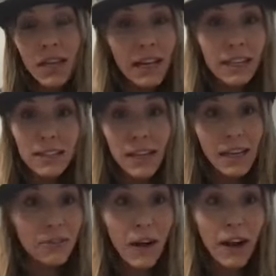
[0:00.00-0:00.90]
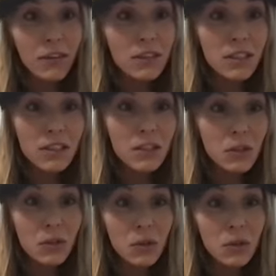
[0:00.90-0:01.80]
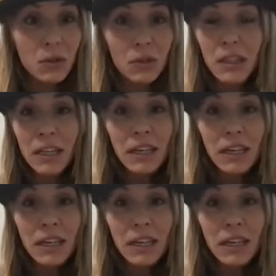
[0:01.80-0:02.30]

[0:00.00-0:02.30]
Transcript: it's like 5 or 6 years old.